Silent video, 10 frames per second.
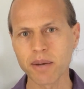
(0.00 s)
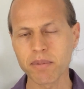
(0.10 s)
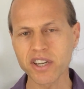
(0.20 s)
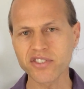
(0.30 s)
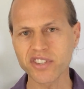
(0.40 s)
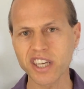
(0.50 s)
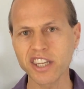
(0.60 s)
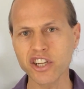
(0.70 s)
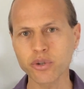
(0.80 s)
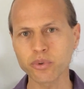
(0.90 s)
because the
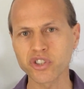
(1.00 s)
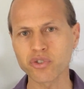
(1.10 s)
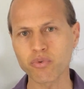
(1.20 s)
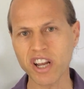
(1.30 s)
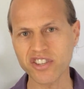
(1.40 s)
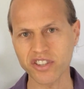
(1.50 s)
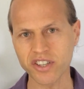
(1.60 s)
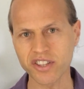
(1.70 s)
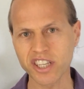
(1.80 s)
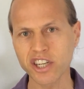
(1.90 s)
initial
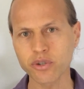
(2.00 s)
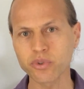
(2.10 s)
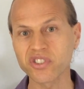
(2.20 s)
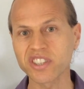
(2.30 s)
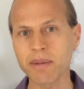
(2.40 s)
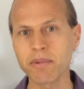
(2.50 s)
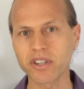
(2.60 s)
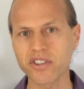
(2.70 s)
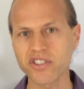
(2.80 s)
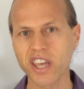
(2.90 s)
stressor, the initial
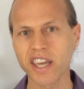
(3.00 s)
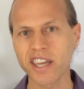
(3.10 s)
stimulus,